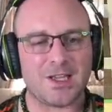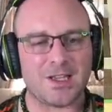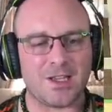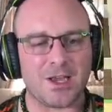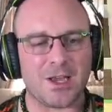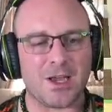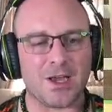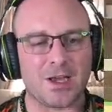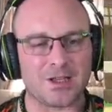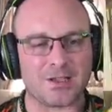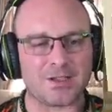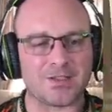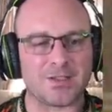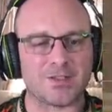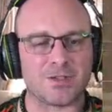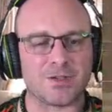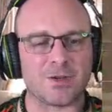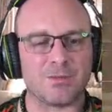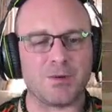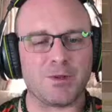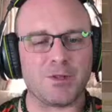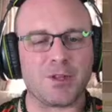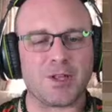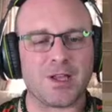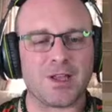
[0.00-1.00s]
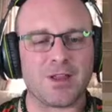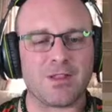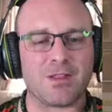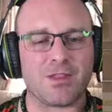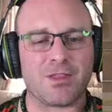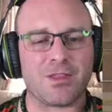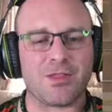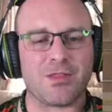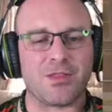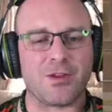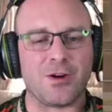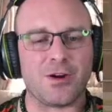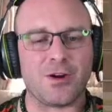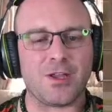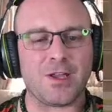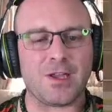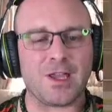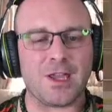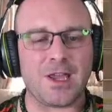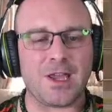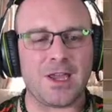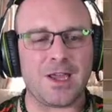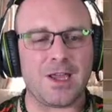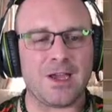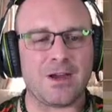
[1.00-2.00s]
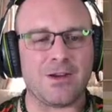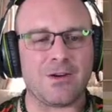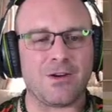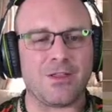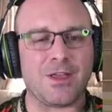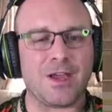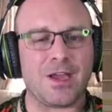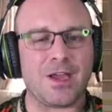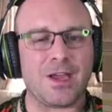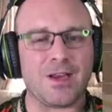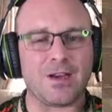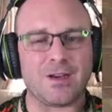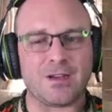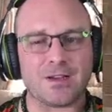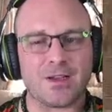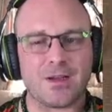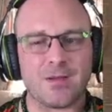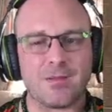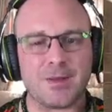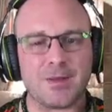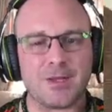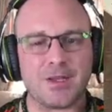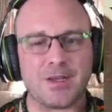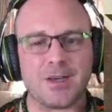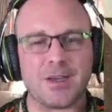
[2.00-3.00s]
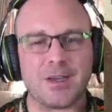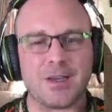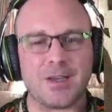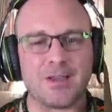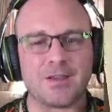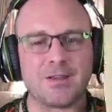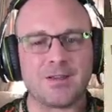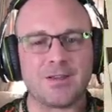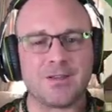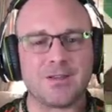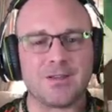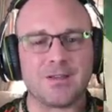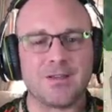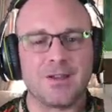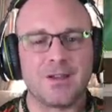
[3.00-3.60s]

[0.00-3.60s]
Yes, so we'll get thirty K out of that in a couple of days.